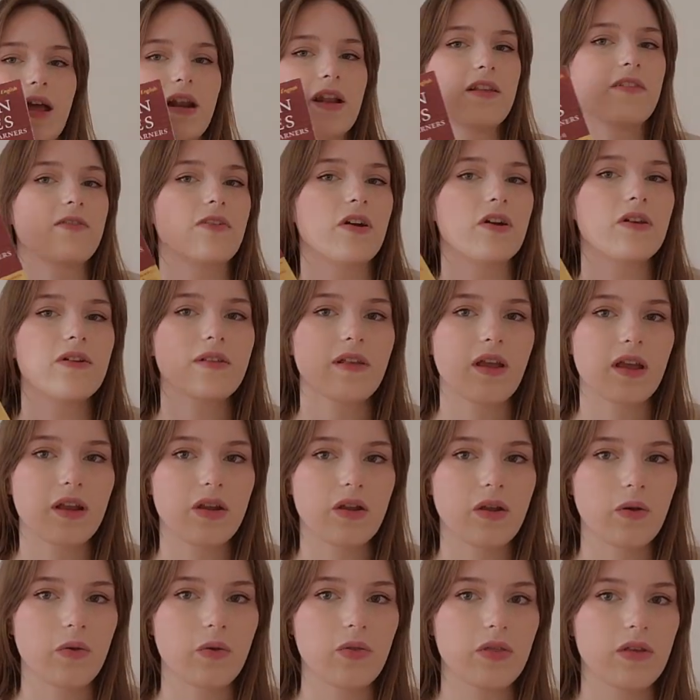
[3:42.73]
And as far as I
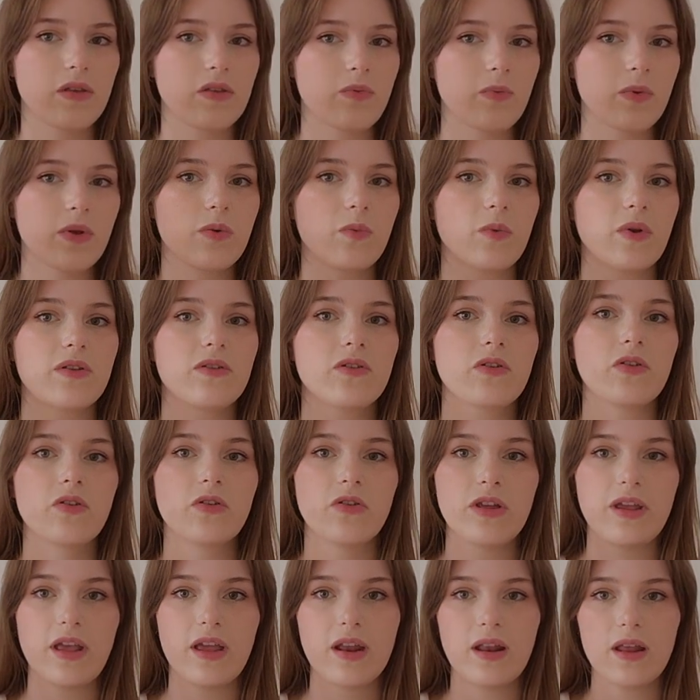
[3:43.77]
know, this one was
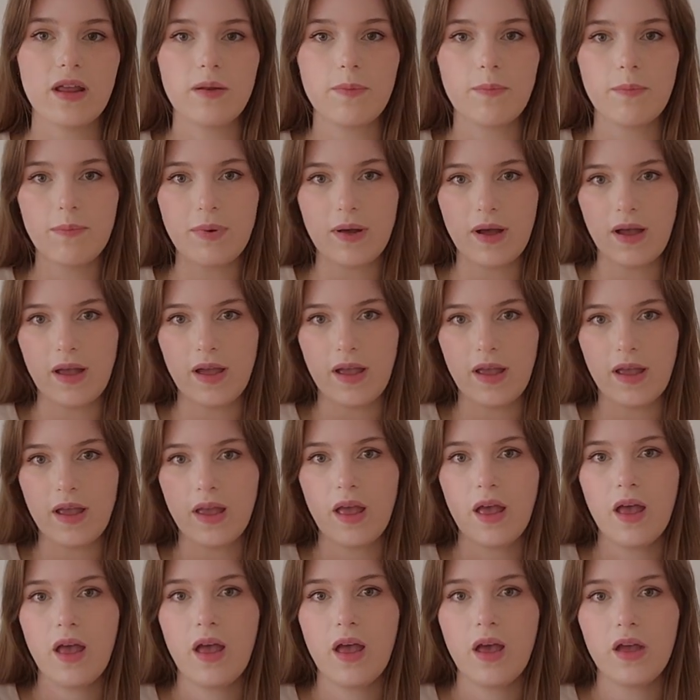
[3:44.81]
created
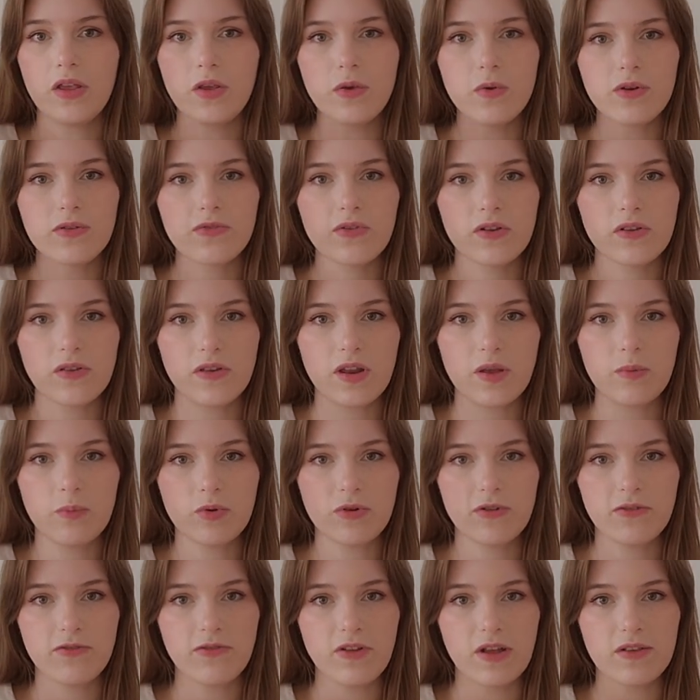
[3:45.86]
by a university
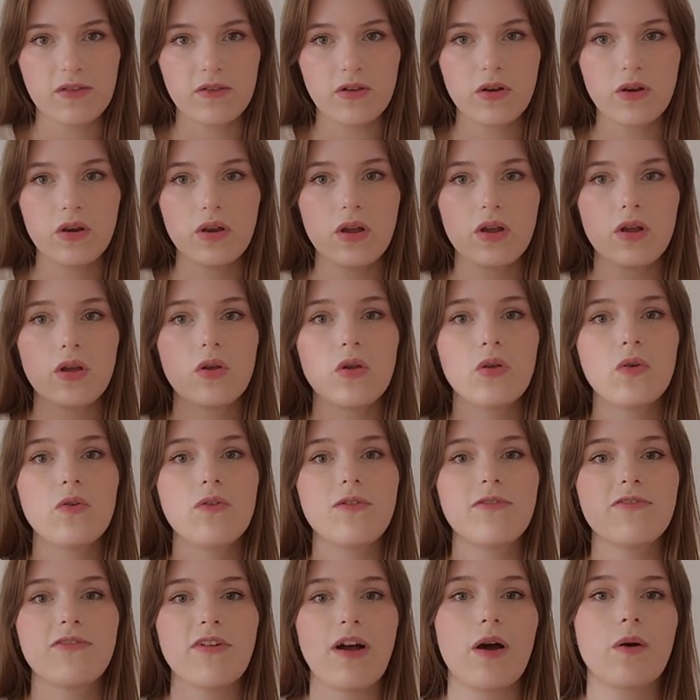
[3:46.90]
professor
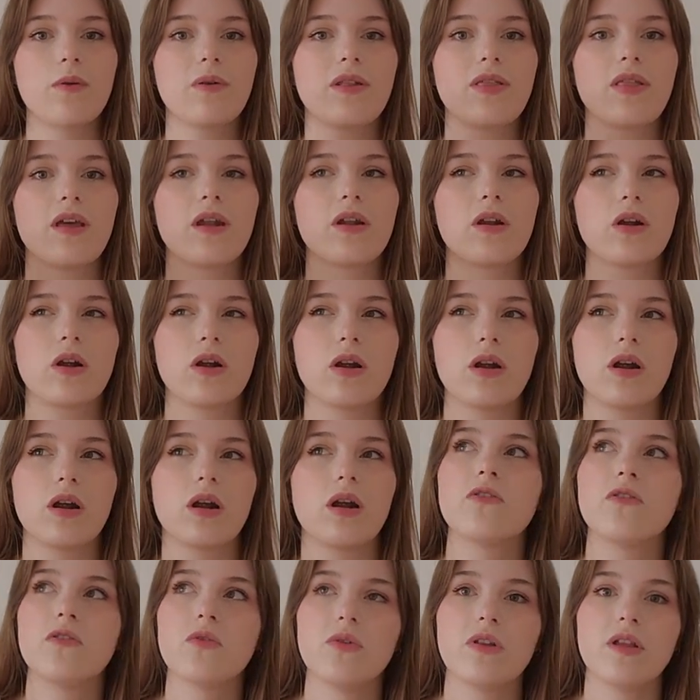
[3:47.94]
who found that her
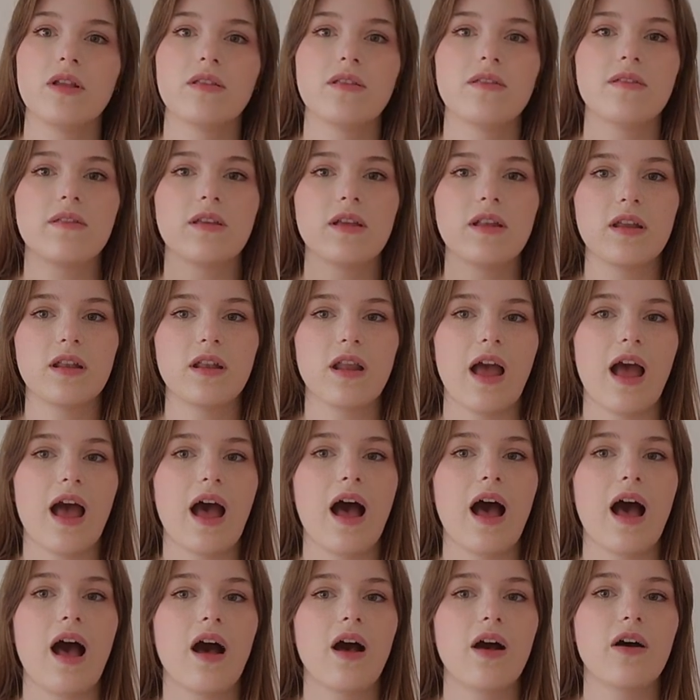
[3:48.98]
students didn't
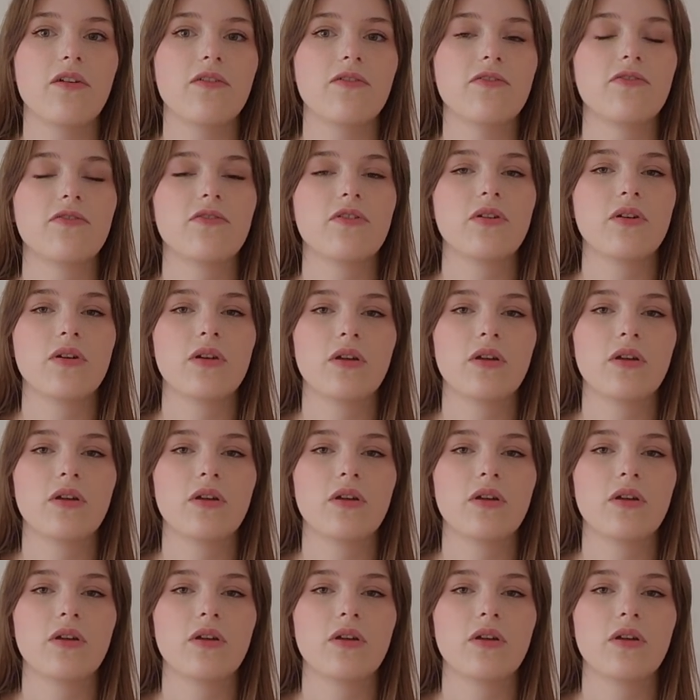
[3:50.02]
have